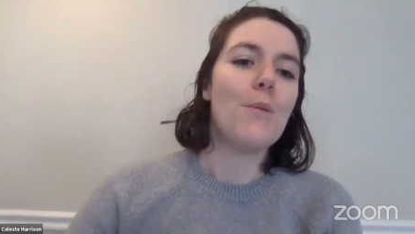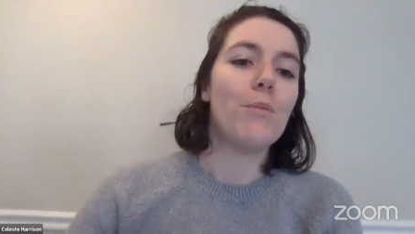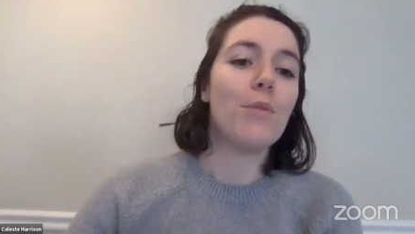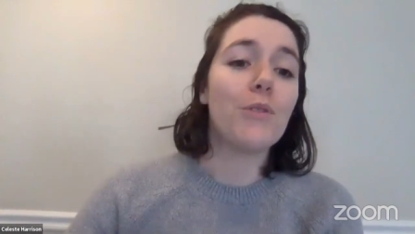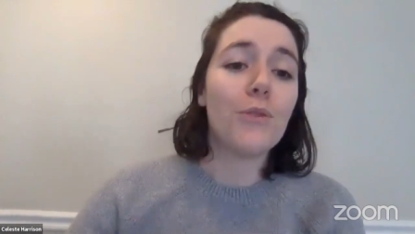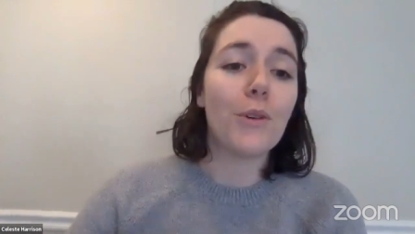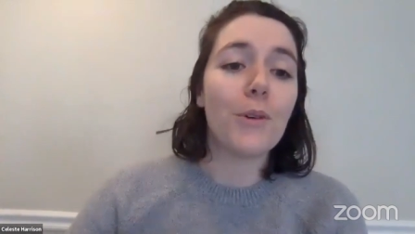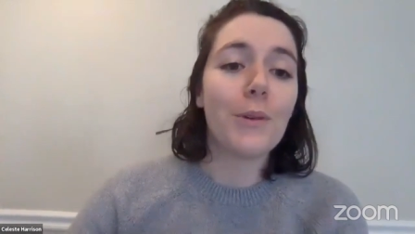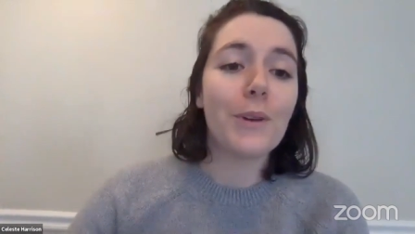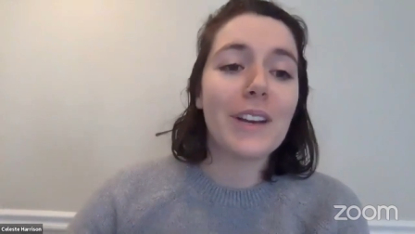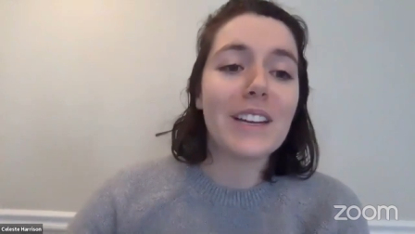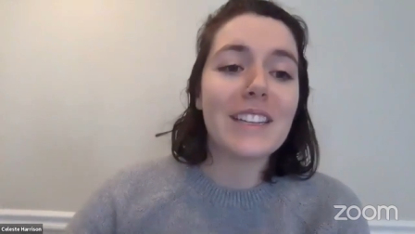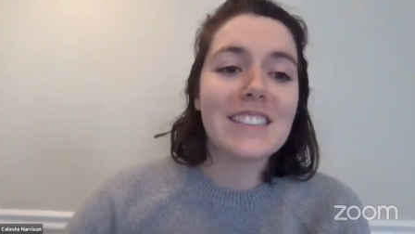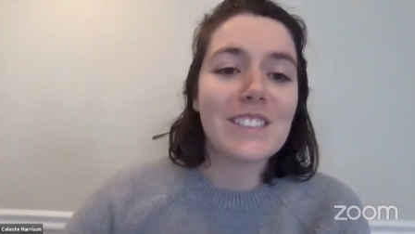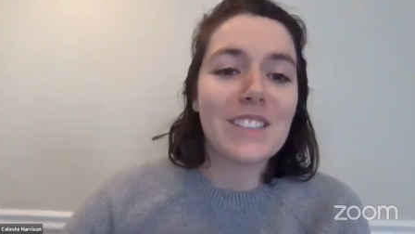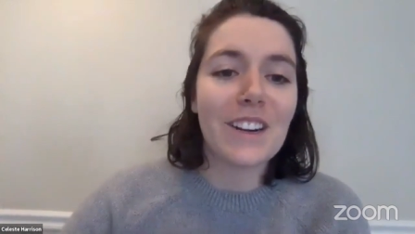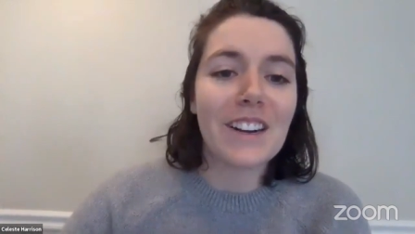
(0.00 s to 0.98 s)
Before we get
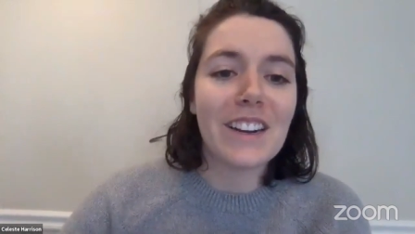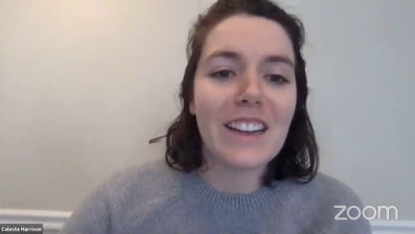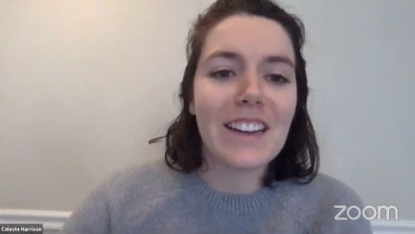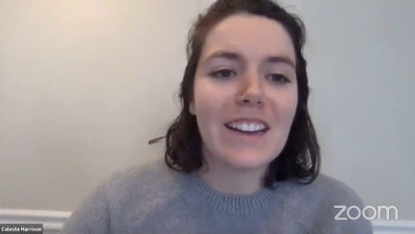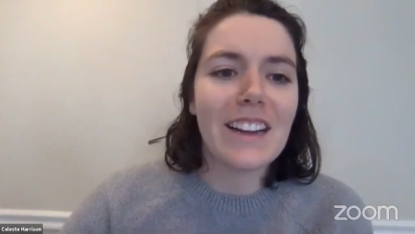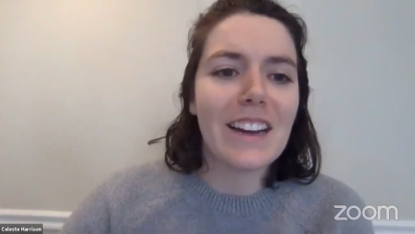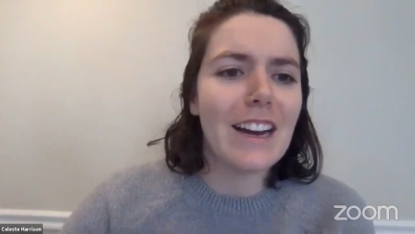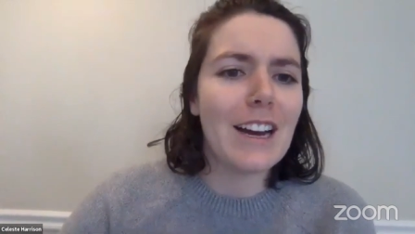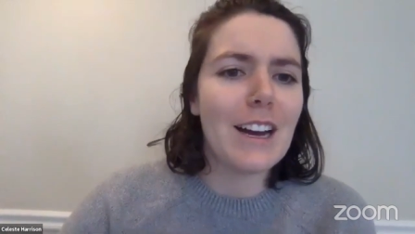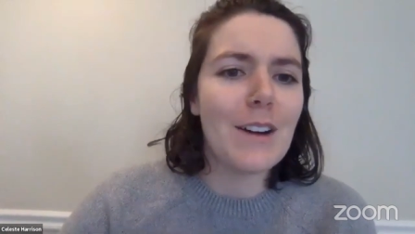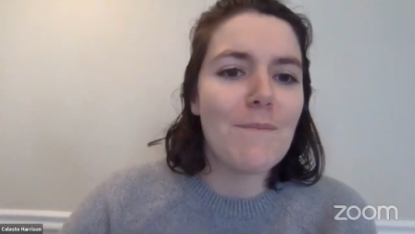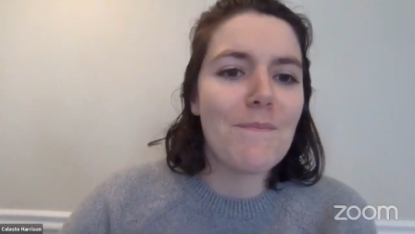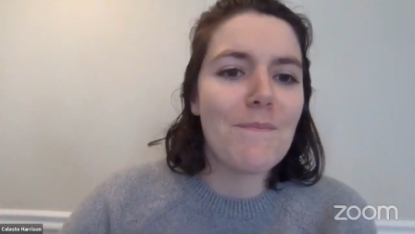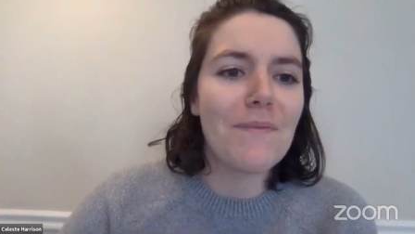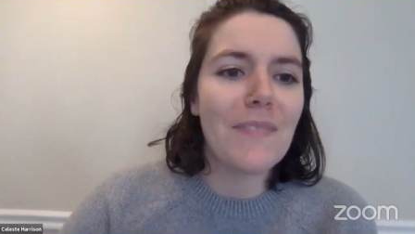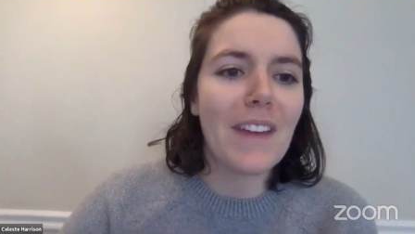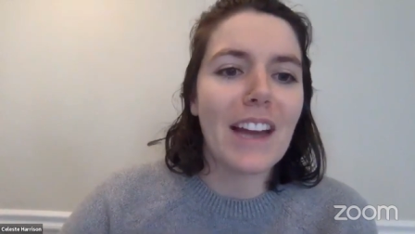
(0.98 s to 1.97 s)
started,
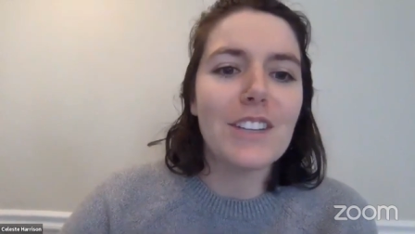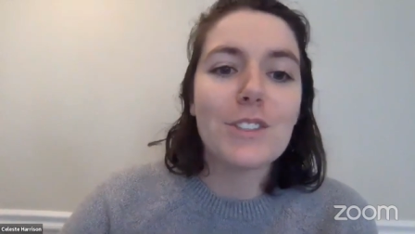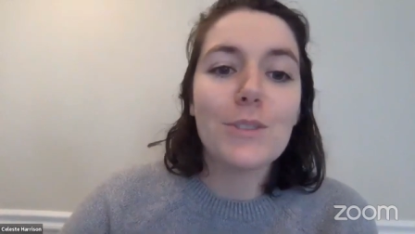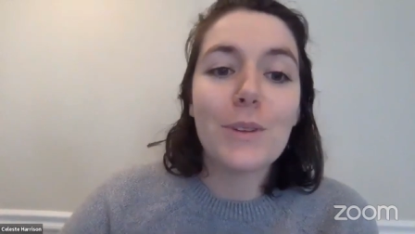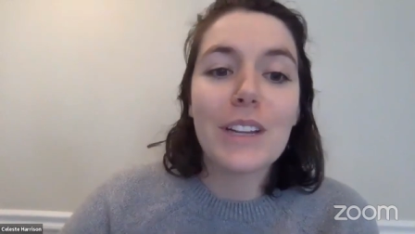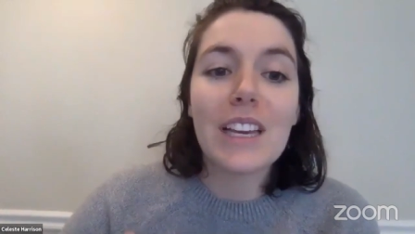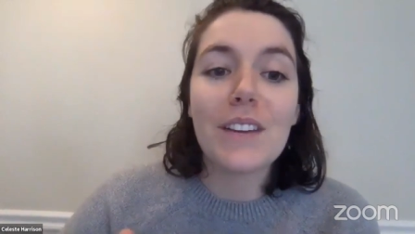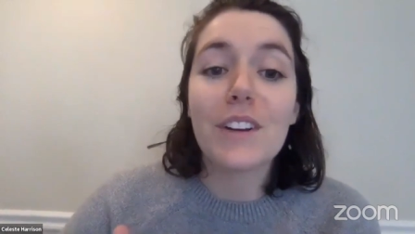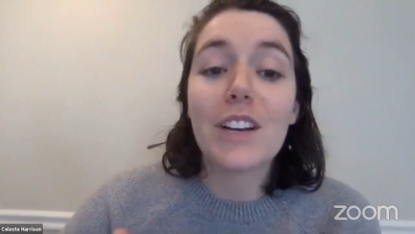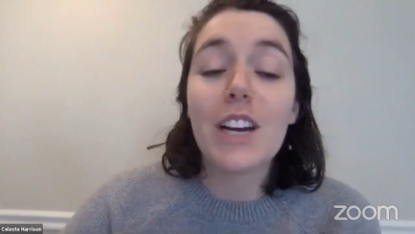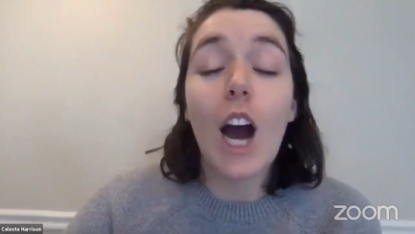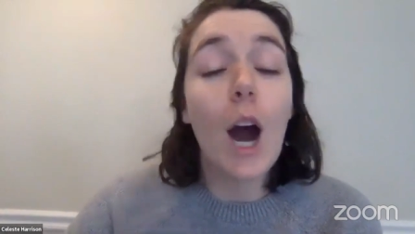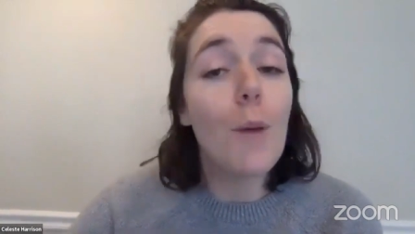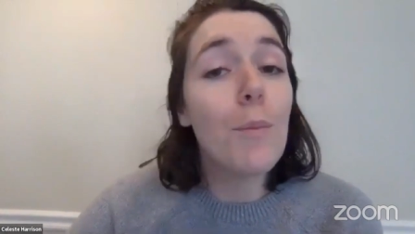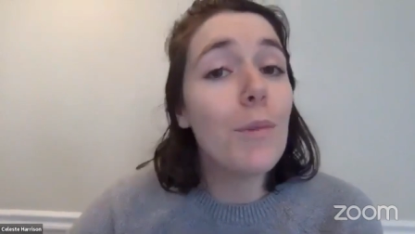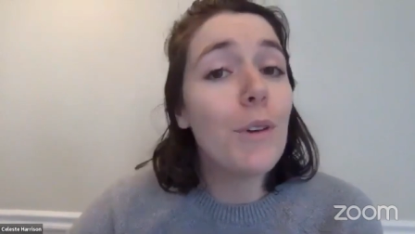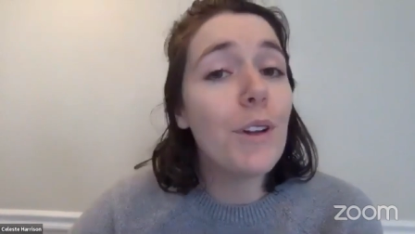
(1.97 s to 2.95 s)
I do want to give a
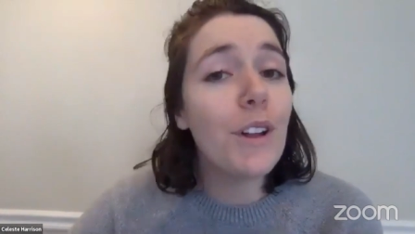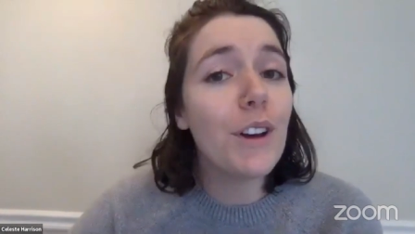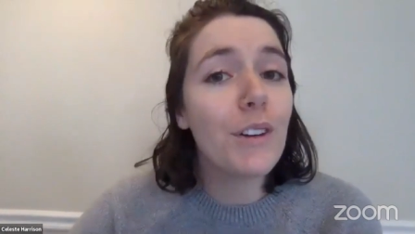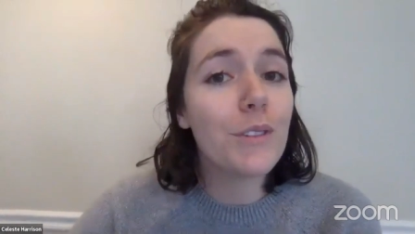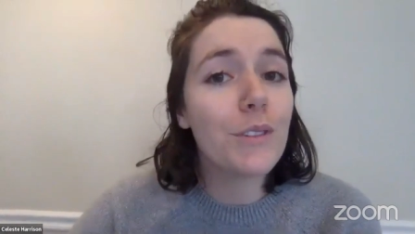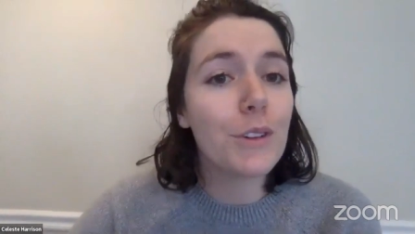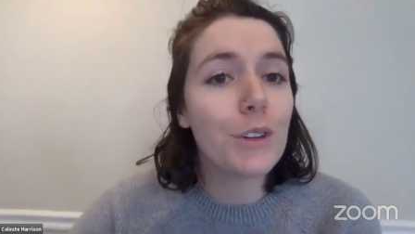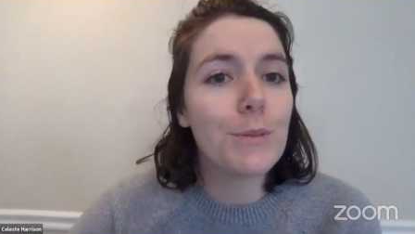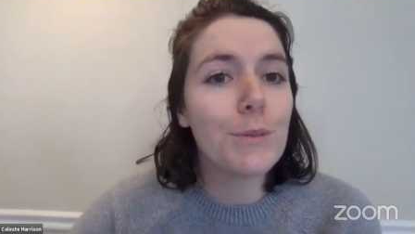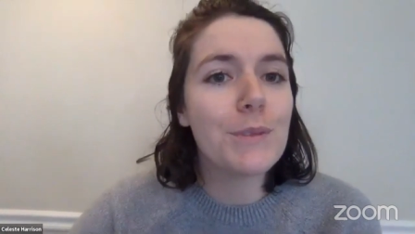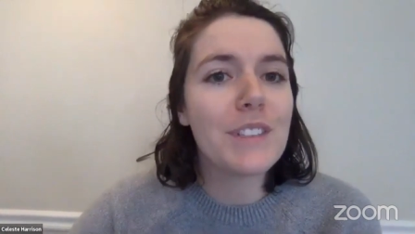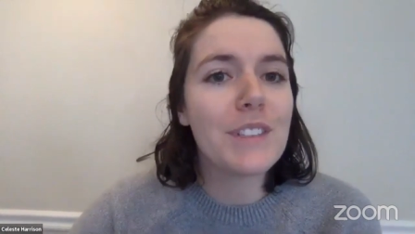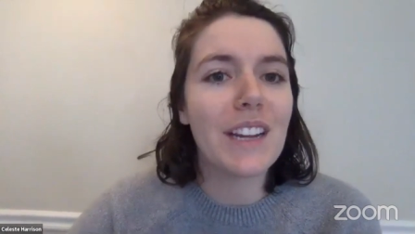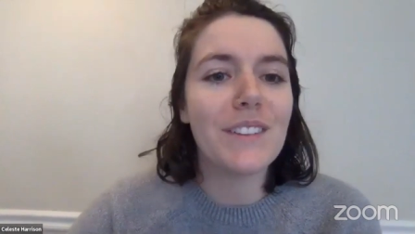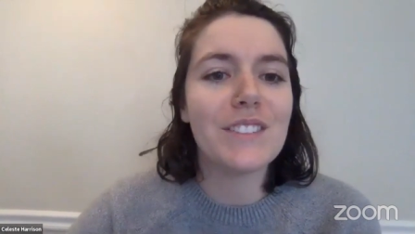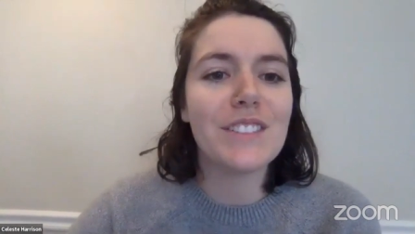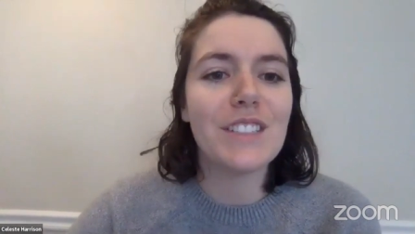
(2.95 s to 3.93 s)
couple of groups that
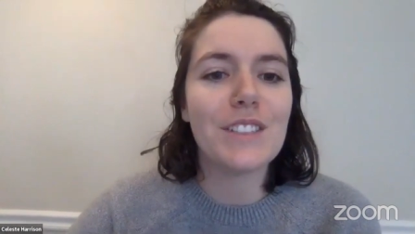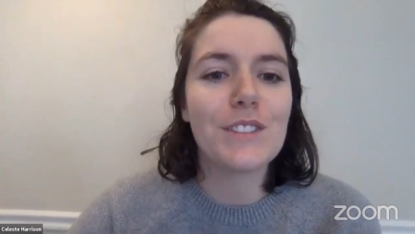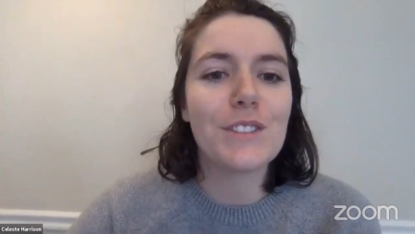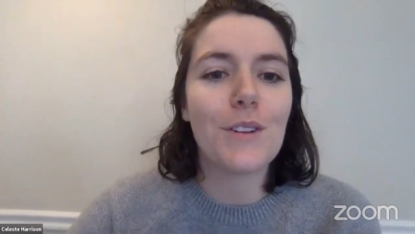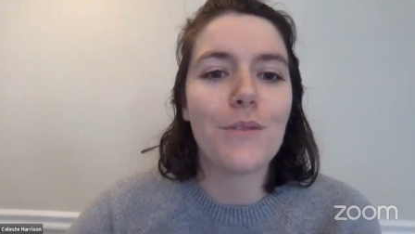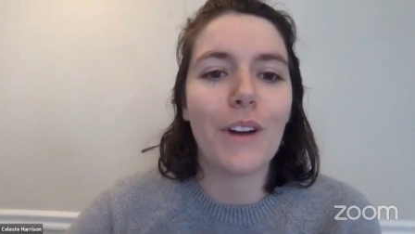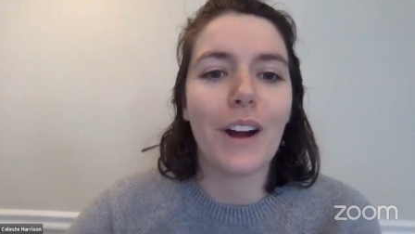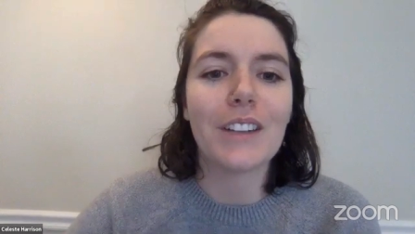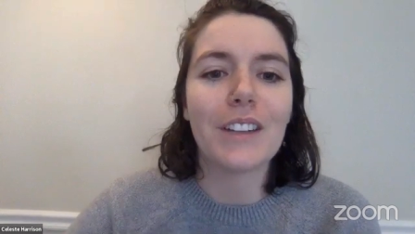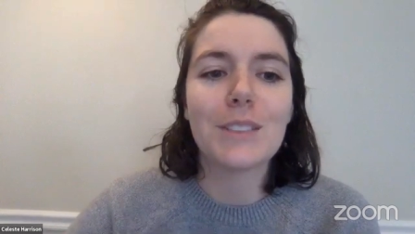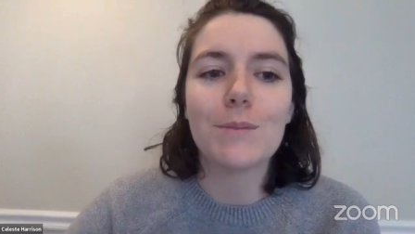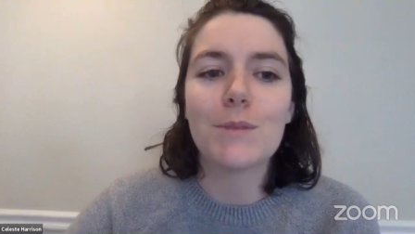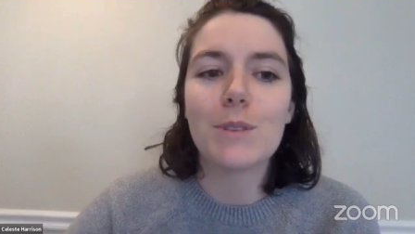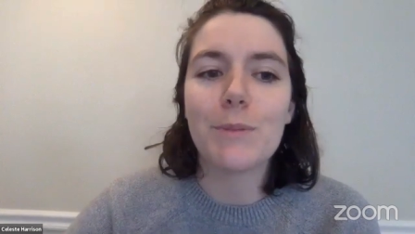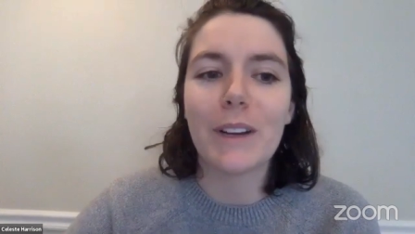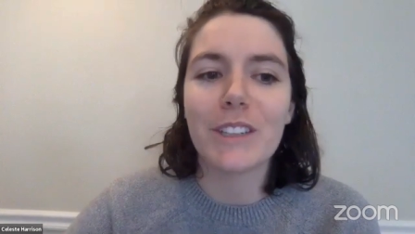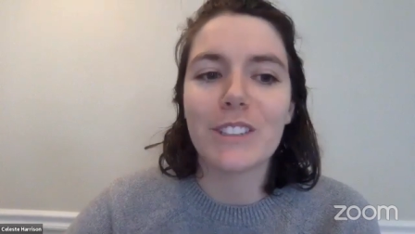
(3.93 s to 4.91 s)
I've seen so far some
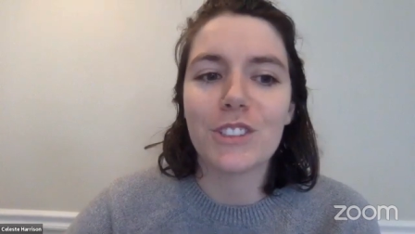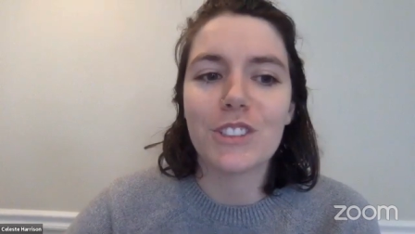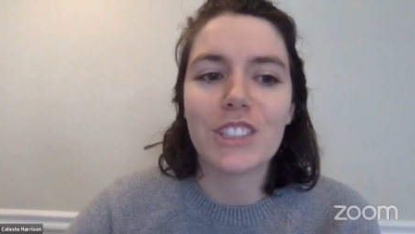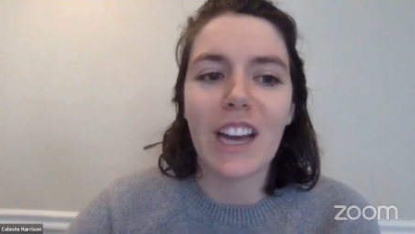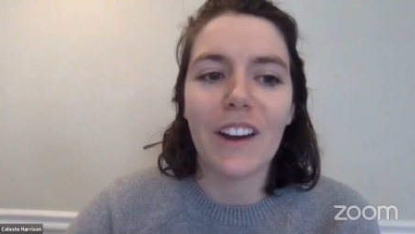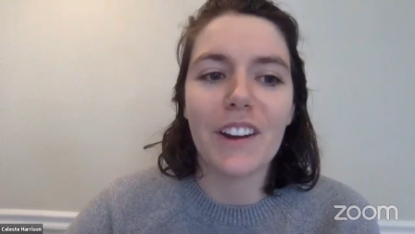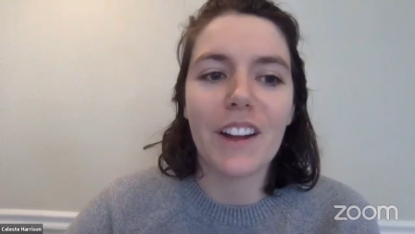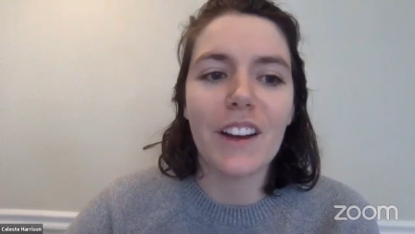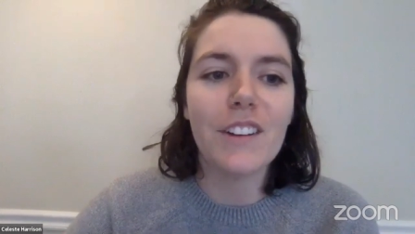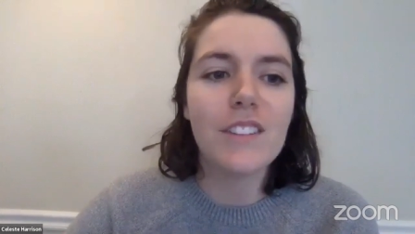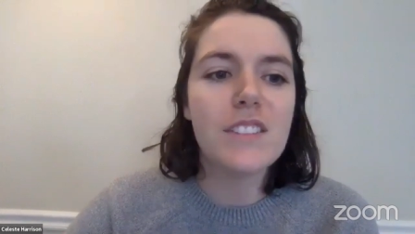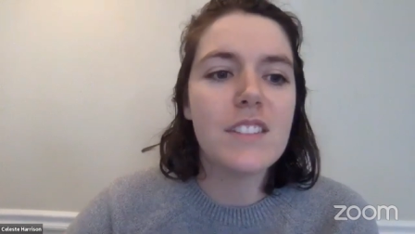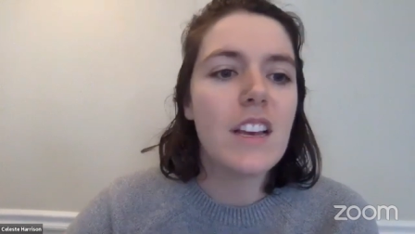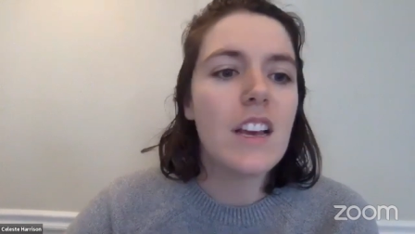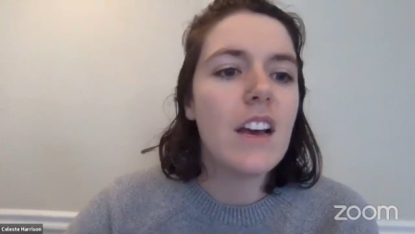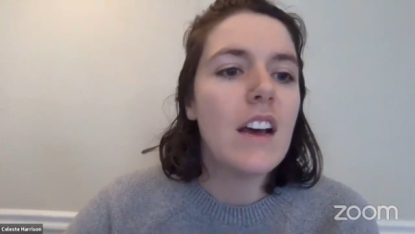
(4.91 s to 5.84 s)
special shout outs.